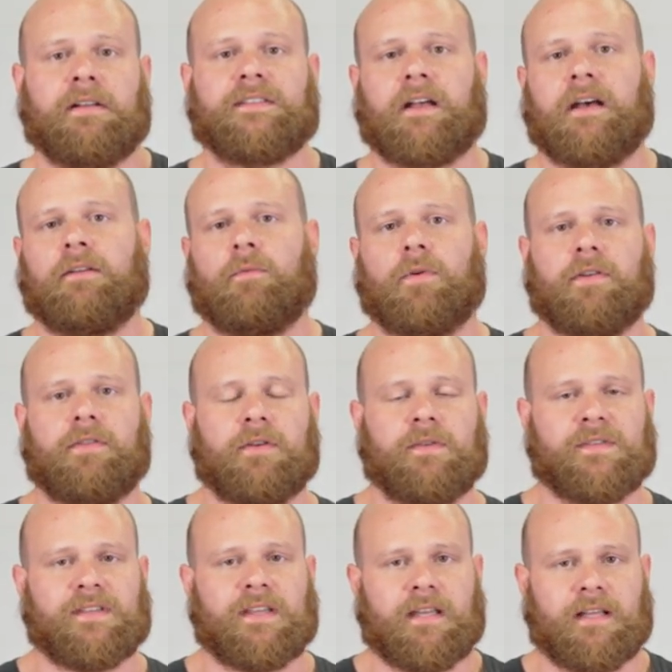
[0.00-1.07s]
It's kind of one of
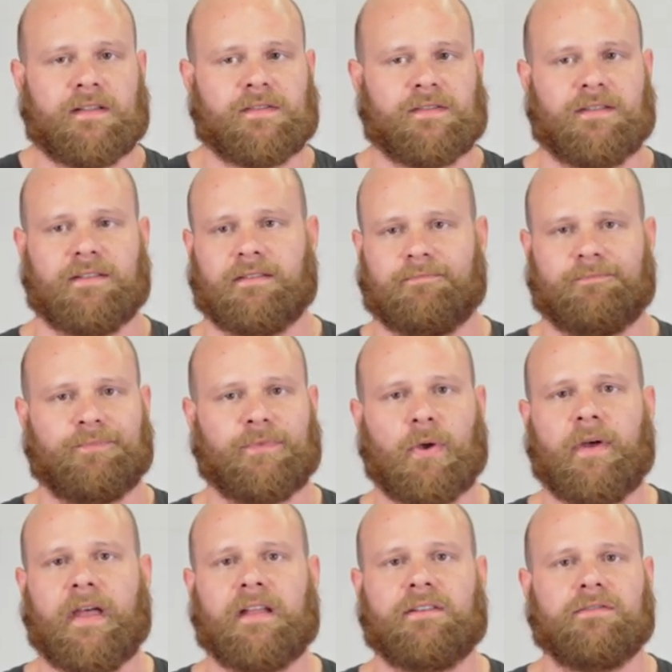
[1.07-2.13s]
those things to
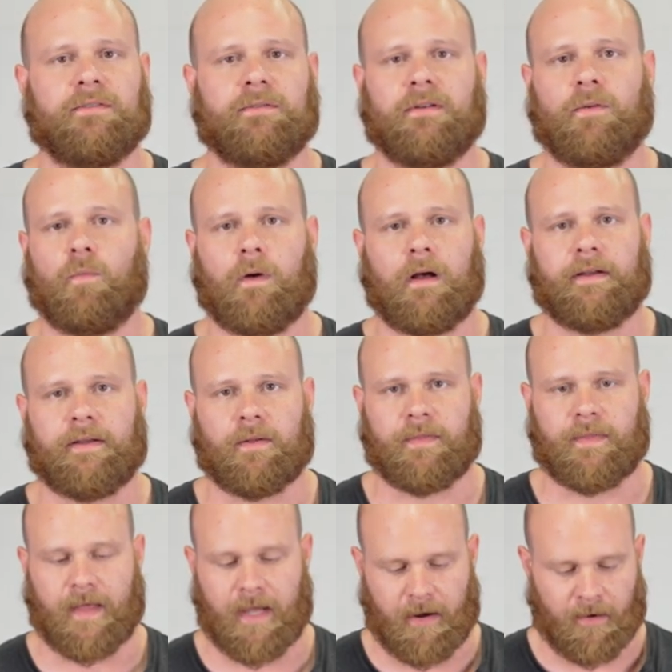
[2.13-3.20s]
go ahead and do it while
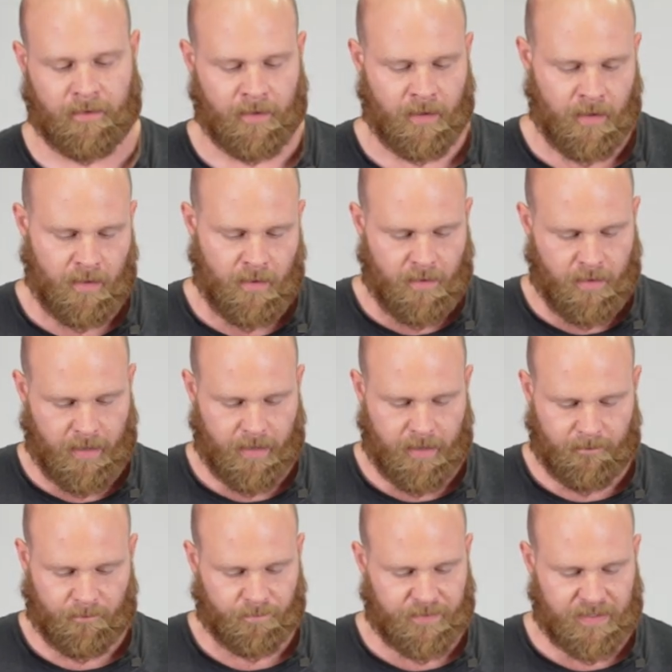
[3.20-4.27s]
you're there.
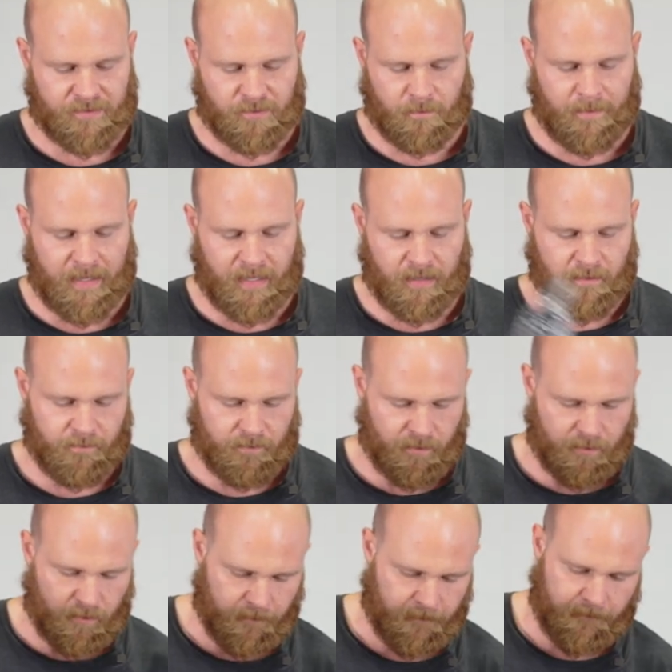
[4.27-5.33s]
These are made of
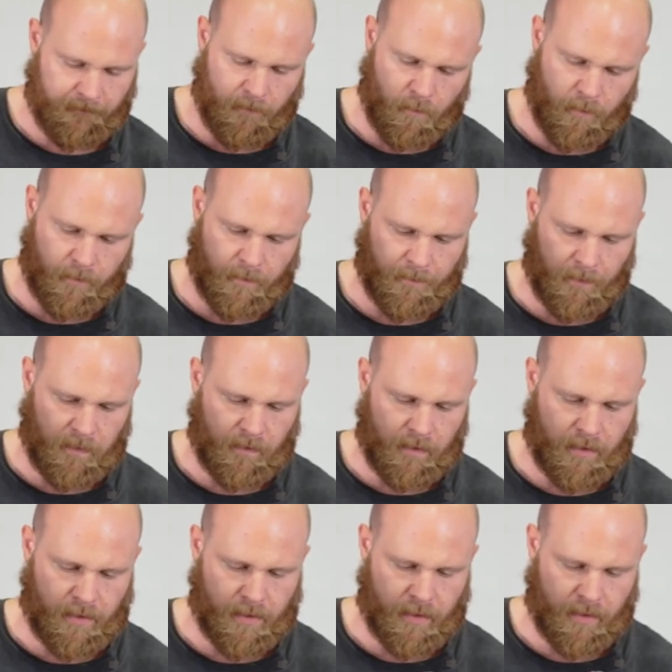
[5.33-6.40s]
a
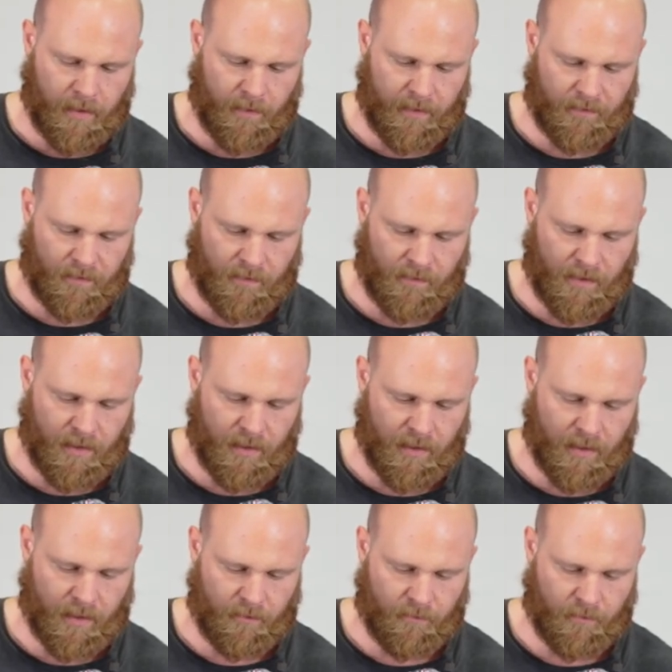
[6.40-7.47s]
4-ply, let's
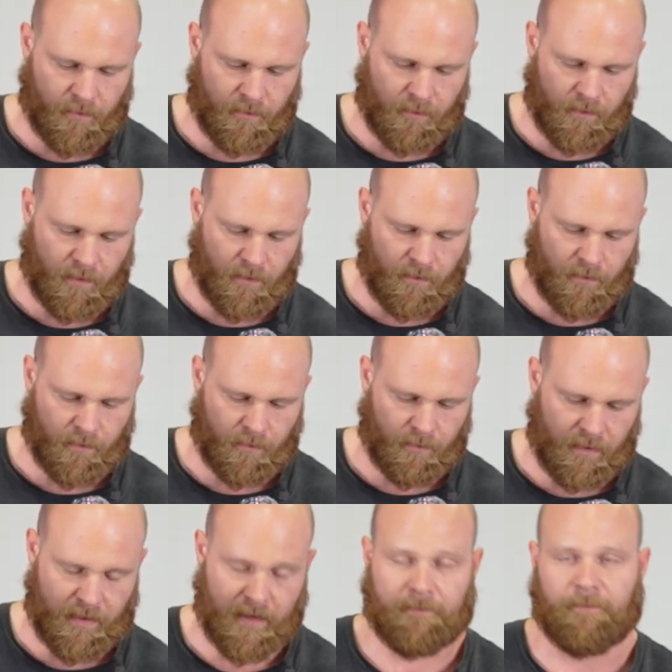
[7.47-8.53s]
see, 1, 2,
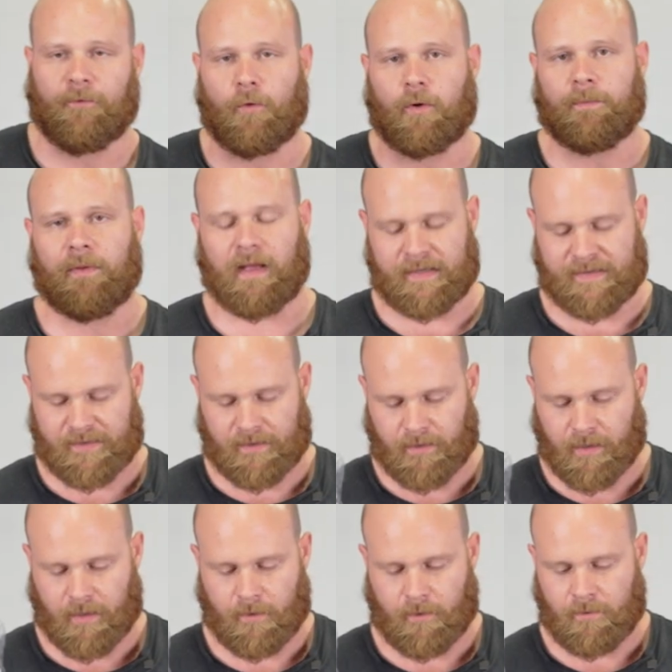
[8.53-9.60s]
3, yep, 4-ply
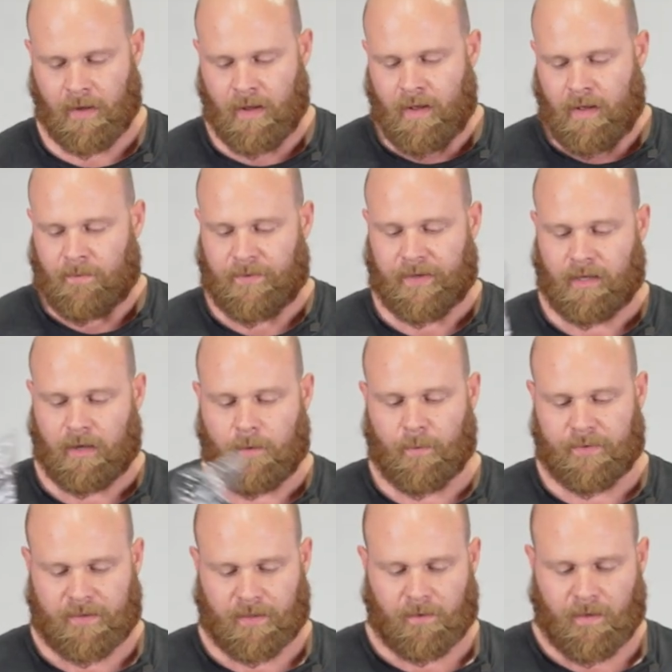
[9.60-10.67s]
silicone. They come
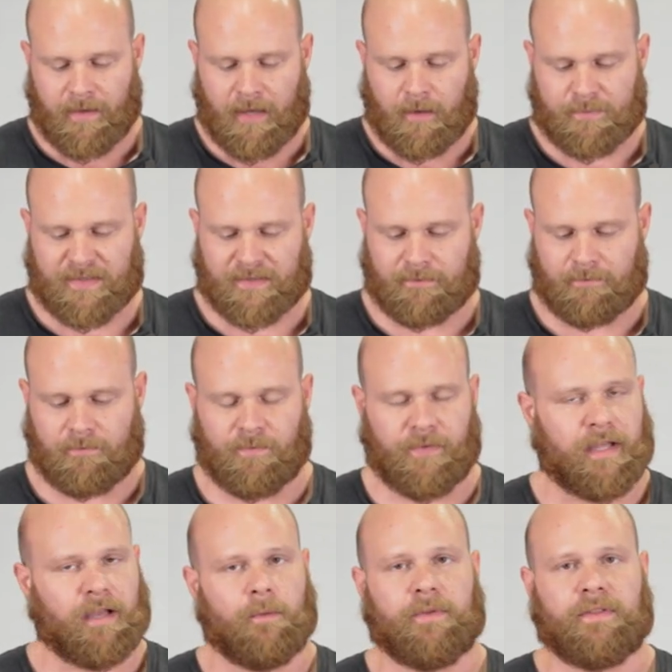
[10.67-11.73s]
with the clamps.
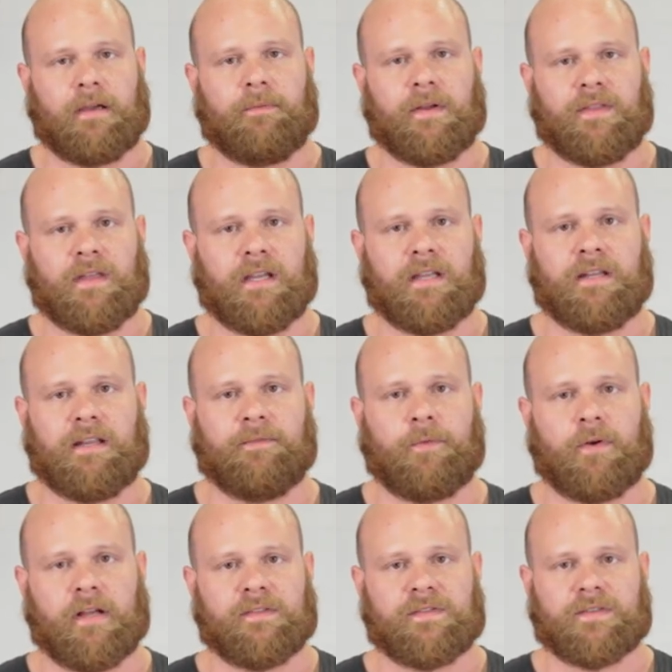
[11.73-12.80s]
They come with everything you need
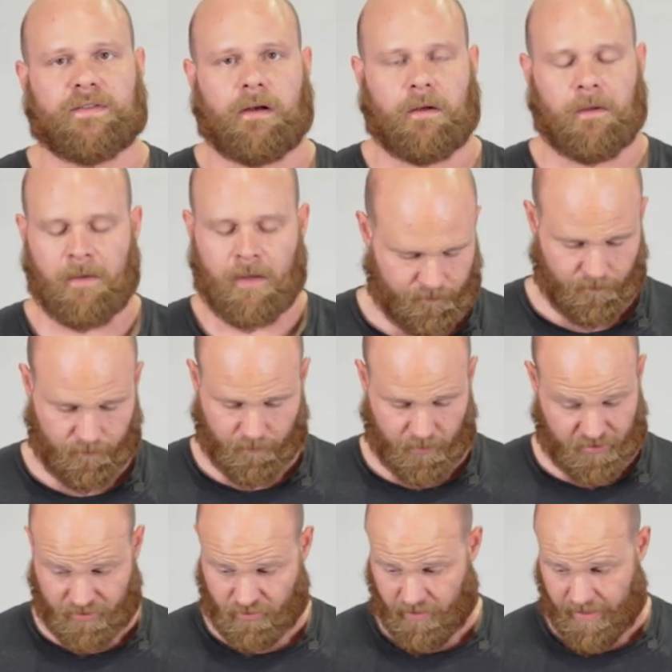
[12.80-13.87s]
for install,
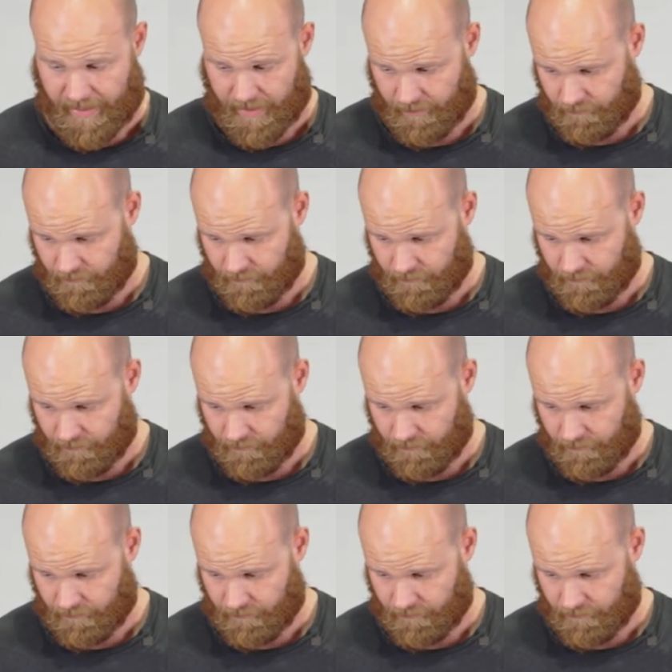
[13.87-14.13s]
which is great.